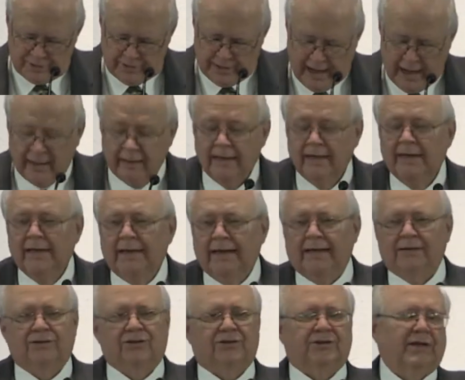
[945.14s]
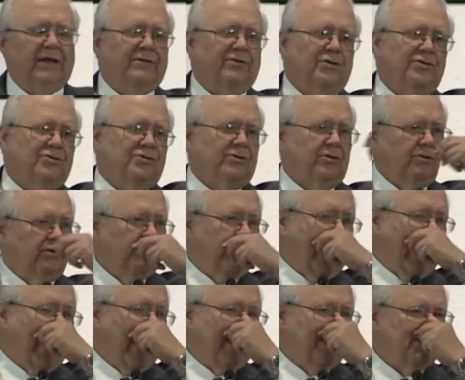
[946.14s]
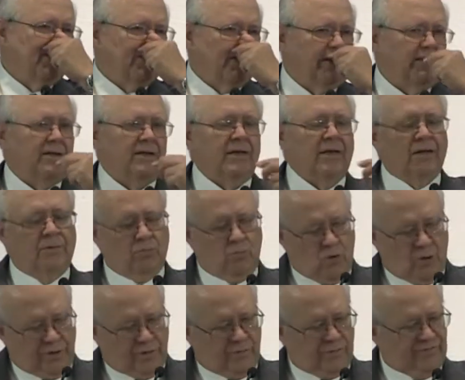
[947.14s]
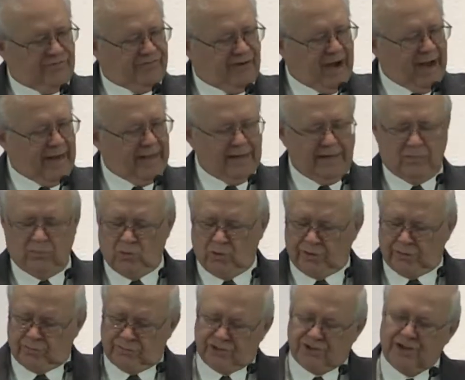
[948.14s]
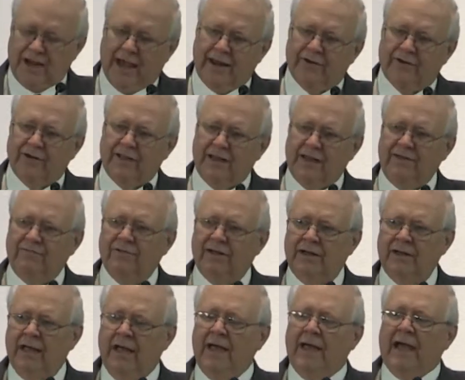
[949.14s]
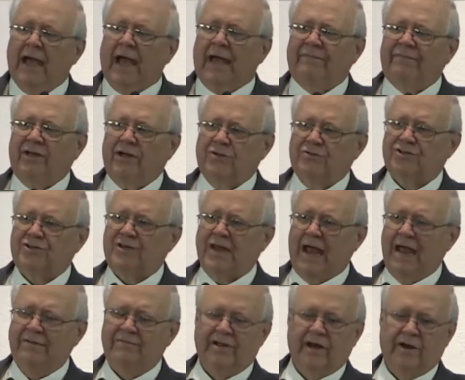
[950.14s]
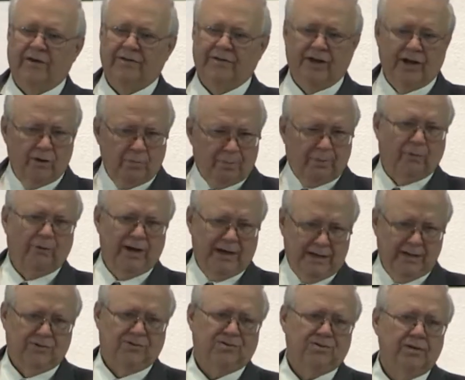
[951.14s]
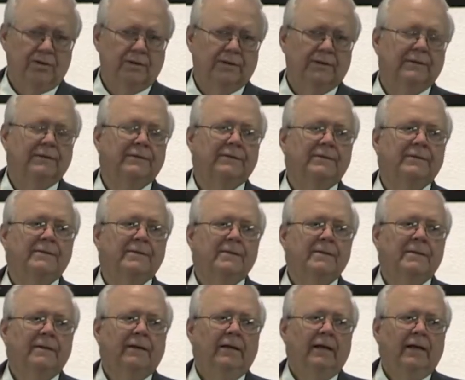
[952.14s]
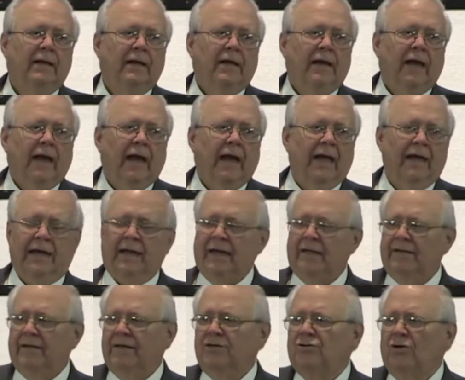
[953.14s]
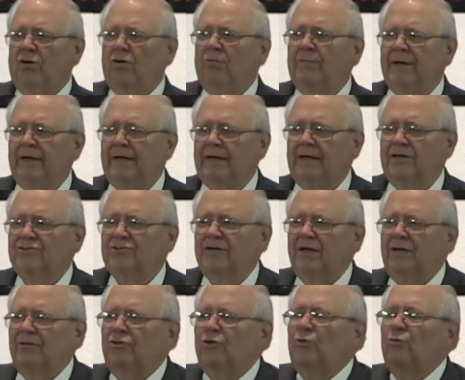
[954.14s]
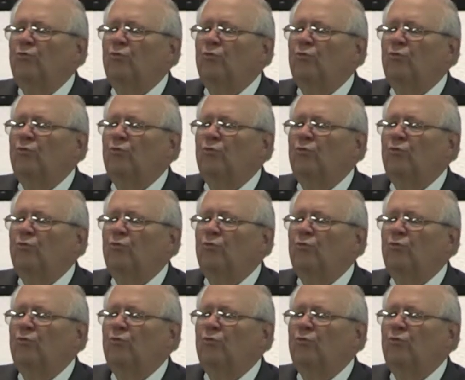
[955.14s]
do that. And she said, there's two guys that come, one on Friday and one on Saturday evening, and they'll stand there and they'll preach. And, and they told me, they said, the